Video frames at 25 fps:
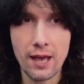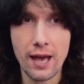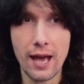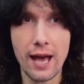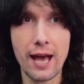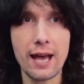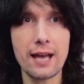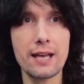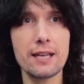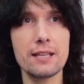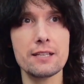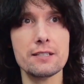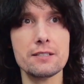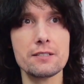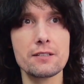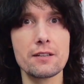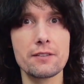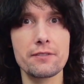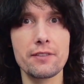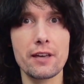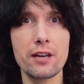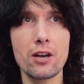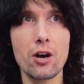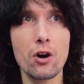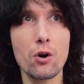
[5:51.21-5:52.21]
and
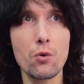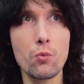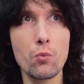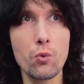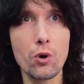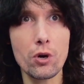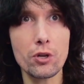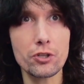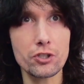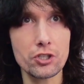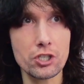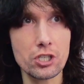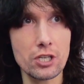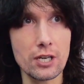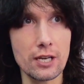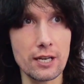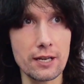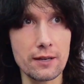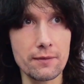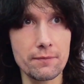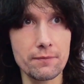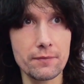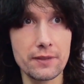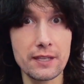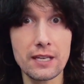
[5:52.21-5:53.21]
they are
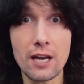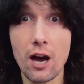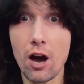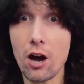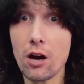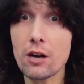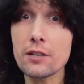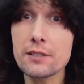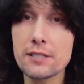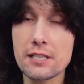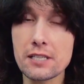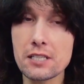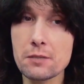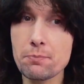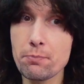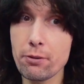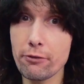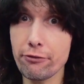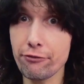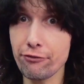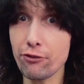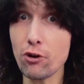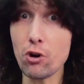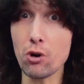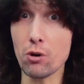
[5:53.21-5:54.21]
watching the artist
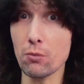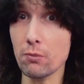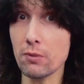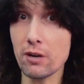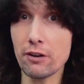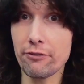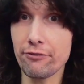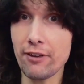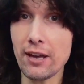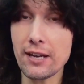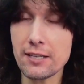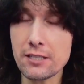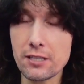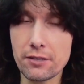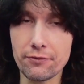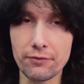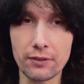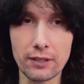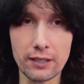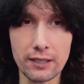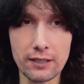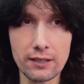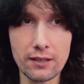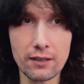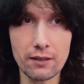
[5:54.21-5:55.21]
perform
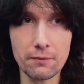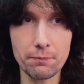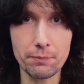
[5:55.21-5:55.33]
effectively